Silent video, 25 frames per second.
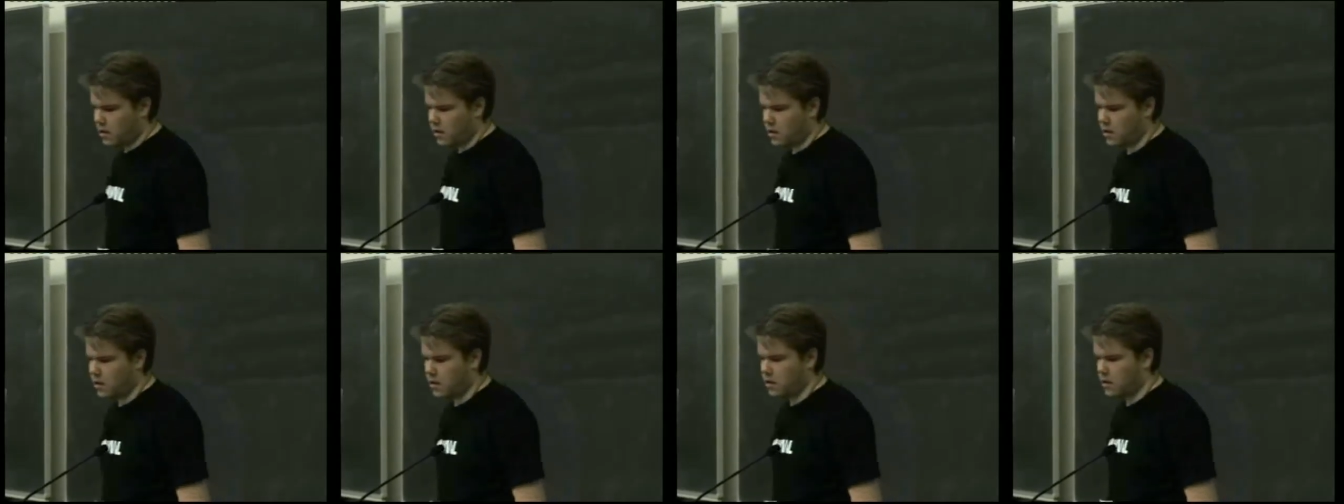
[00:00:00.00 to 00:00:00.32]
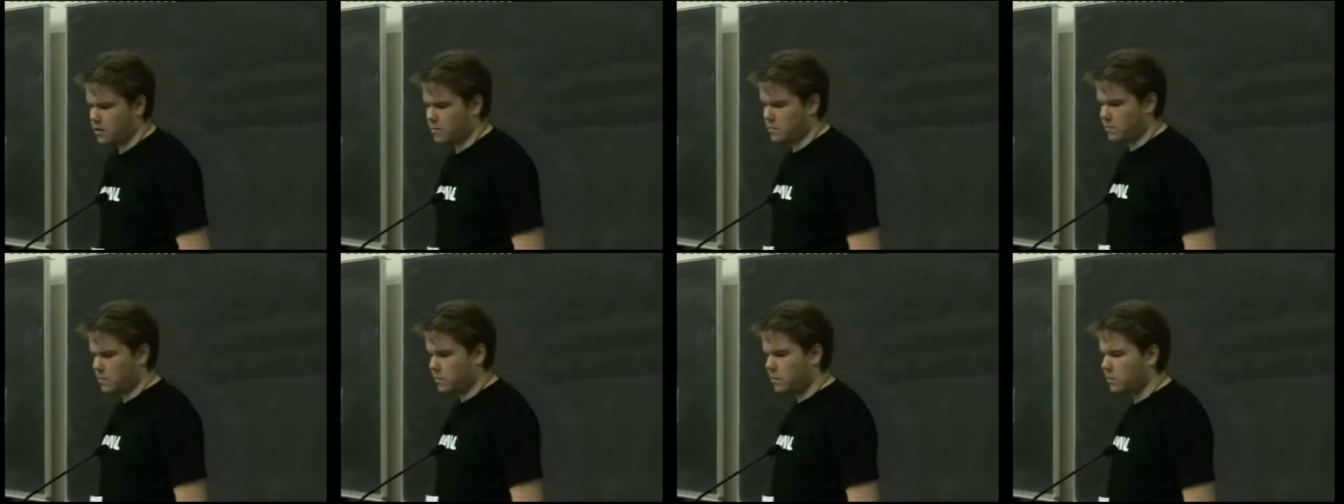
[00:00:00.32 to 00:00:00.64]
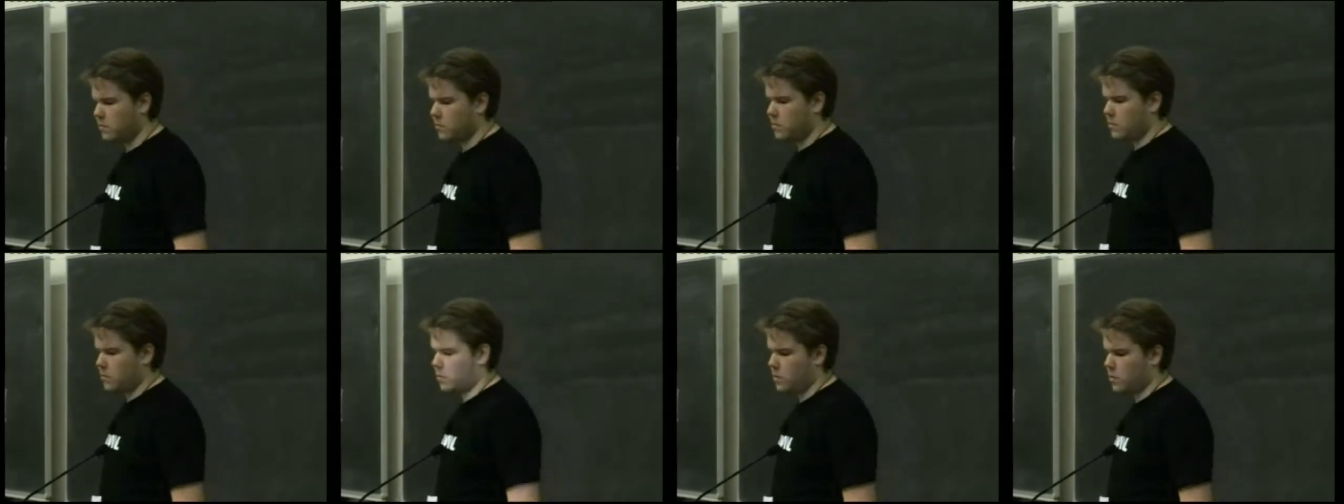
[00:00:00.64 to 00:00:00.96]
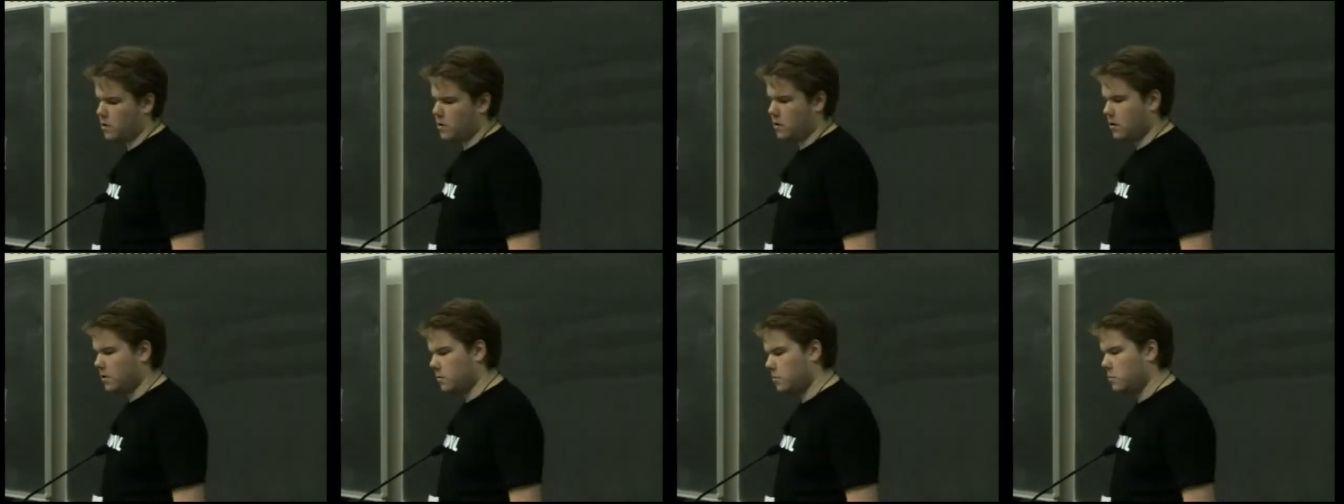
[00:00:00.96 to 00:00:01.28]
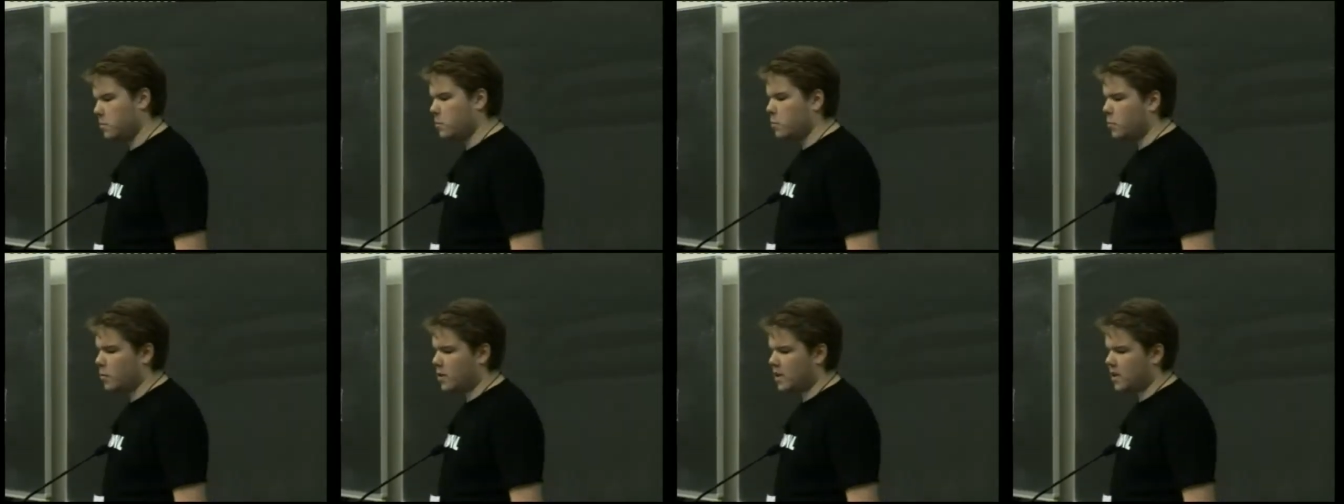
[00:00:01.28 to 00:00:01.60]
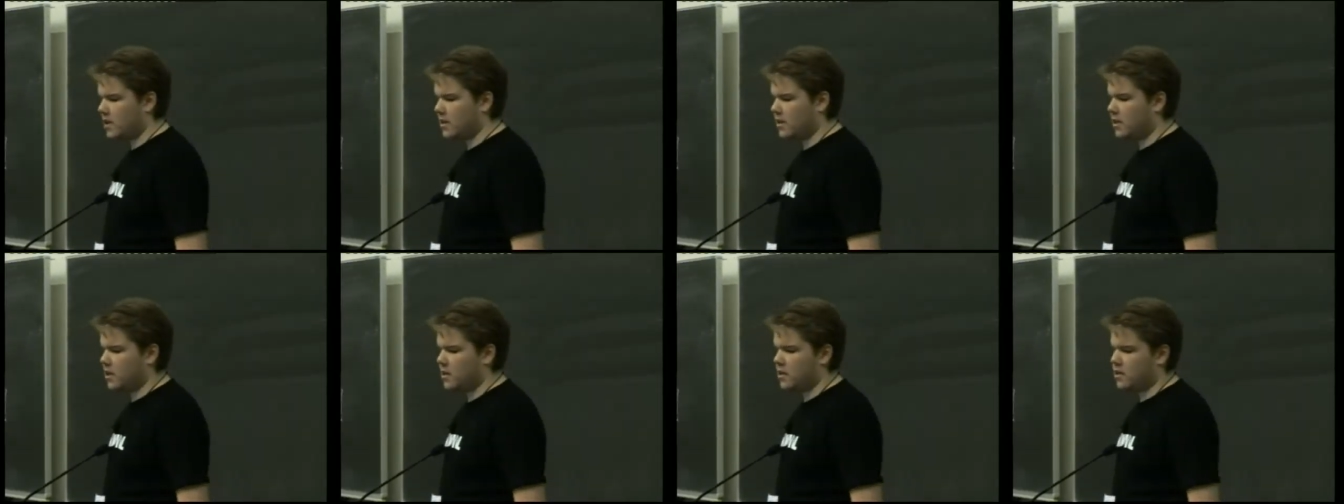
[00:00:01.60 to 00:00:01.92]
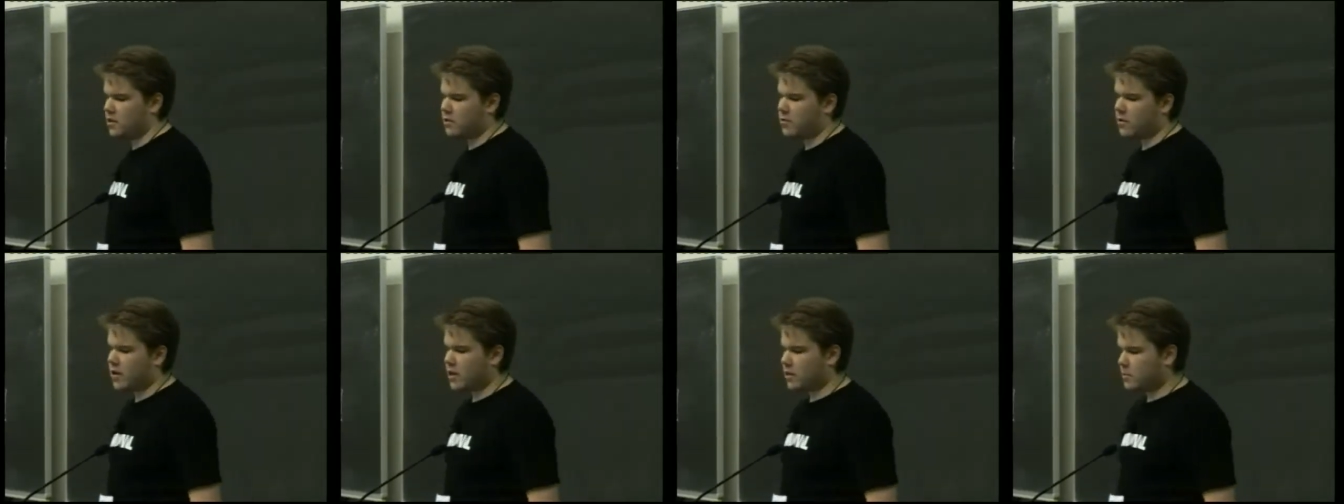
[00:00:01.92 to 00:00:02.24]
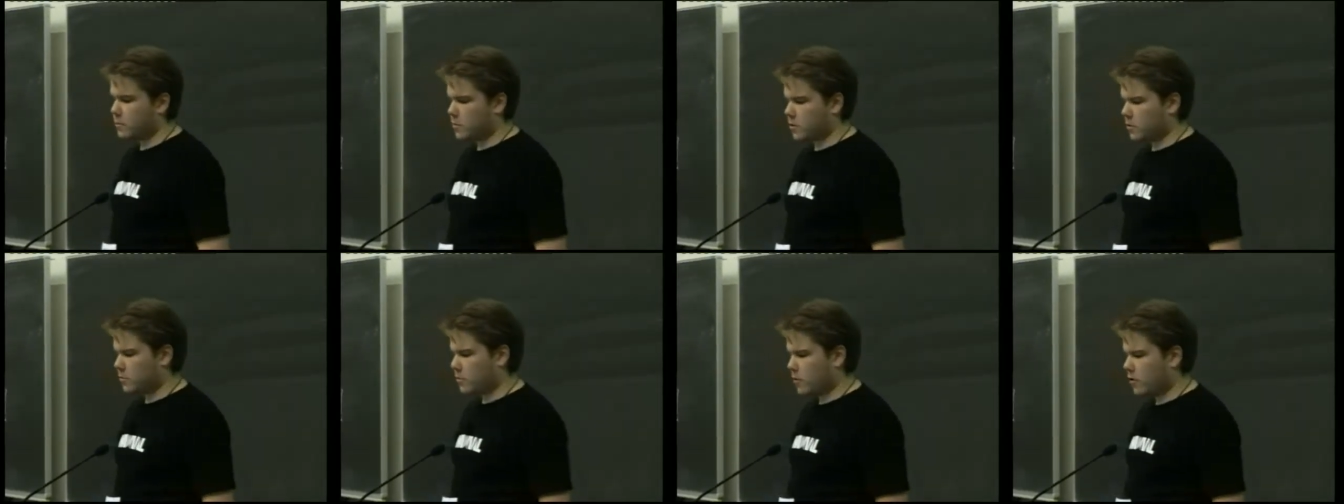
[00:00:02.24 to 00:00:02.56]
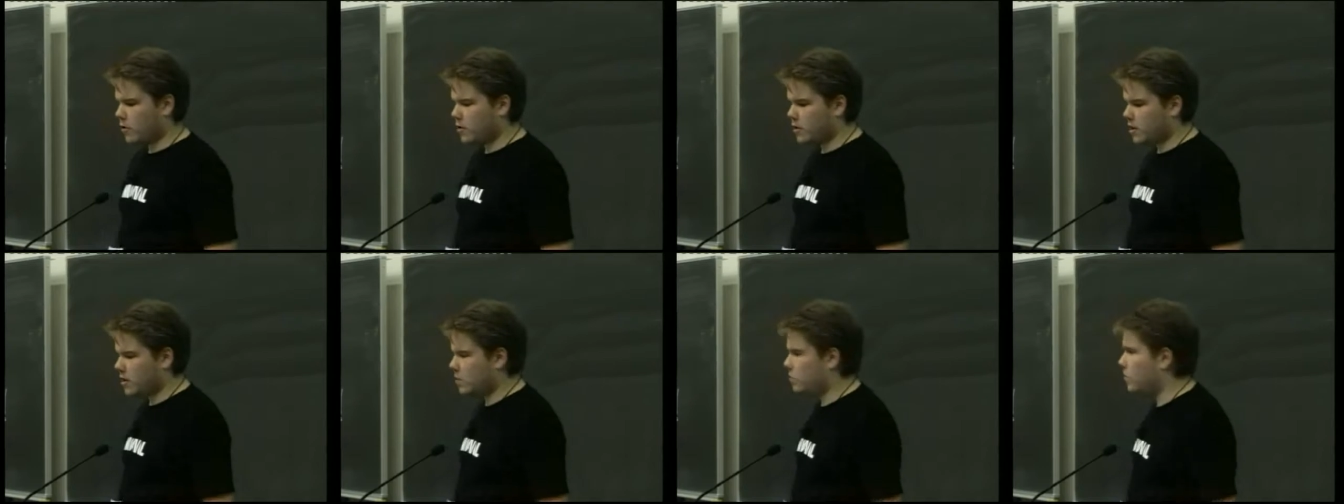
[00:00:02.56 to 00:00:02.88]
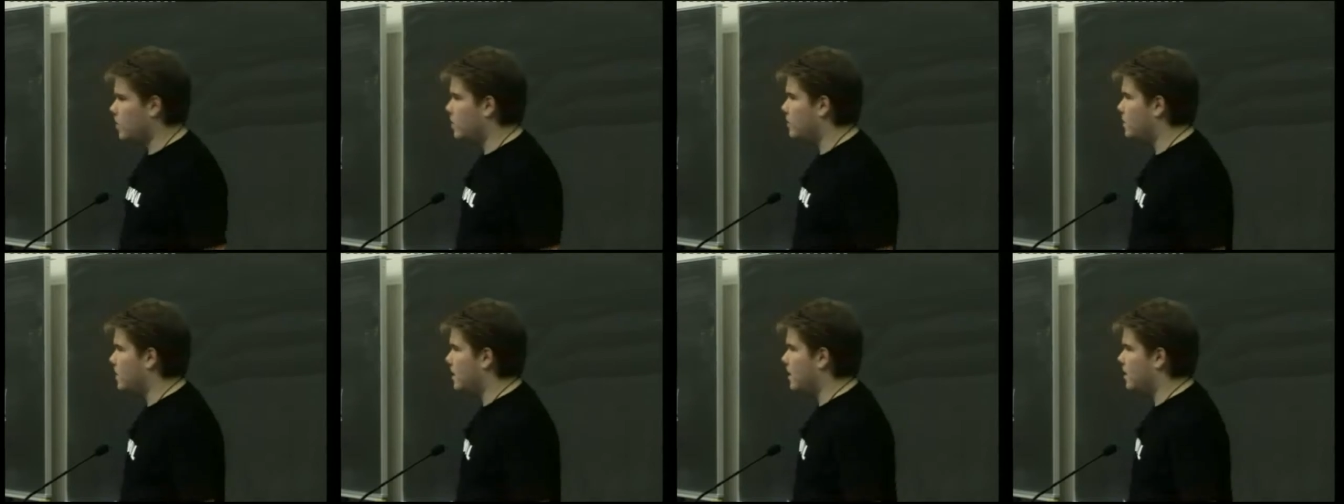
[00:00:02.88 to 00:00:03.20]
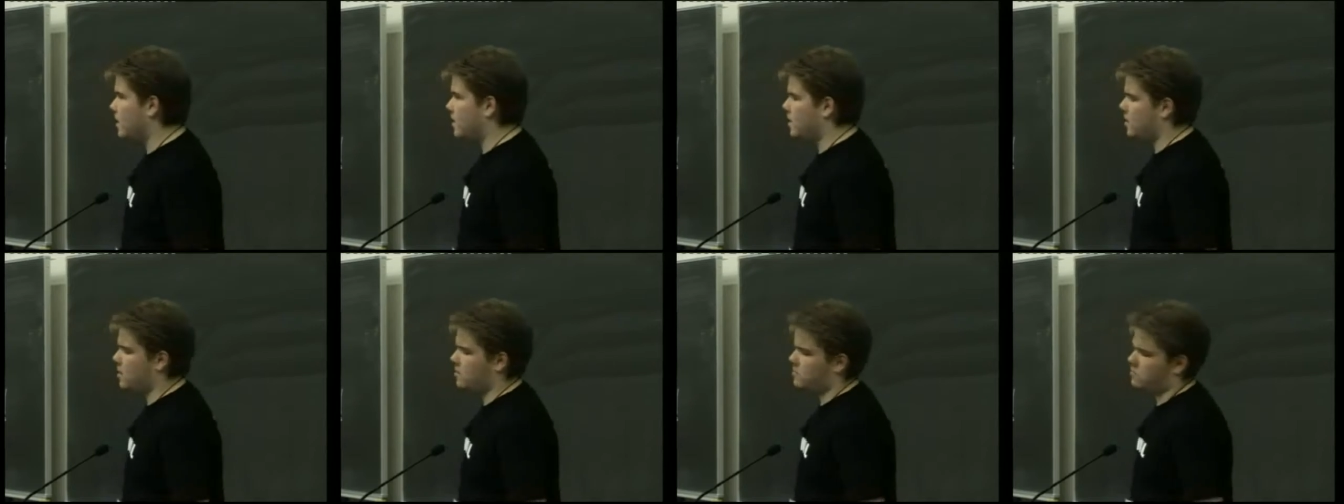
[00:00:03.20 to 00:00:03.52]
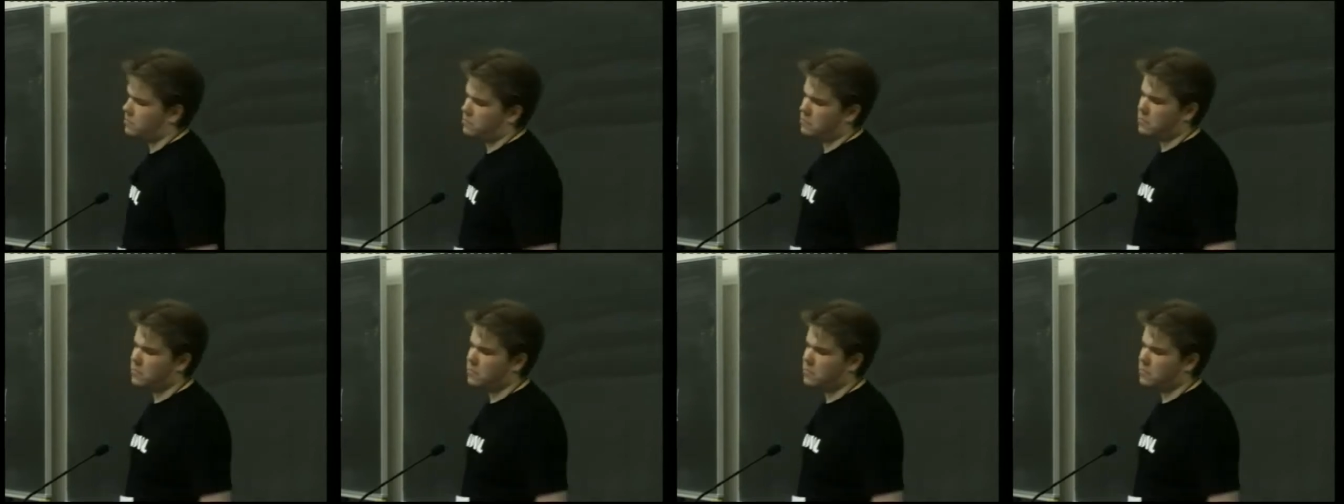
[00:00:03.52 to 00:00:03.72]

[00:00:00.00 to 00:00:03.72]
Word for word: Um, uh, within the Scratchbox project, we've been uh,